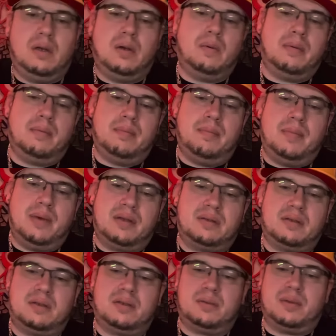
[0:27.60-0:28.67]
what
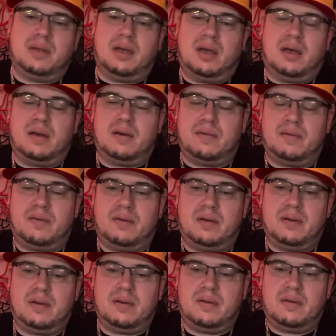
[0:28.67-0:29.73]
message do we have
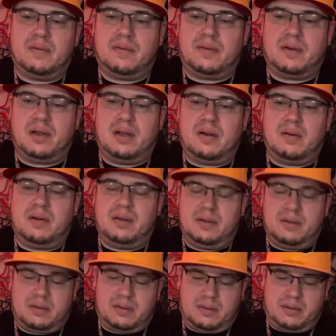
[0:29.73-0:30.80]
for
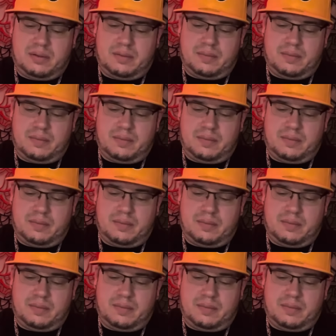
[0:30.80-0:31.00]
Aries?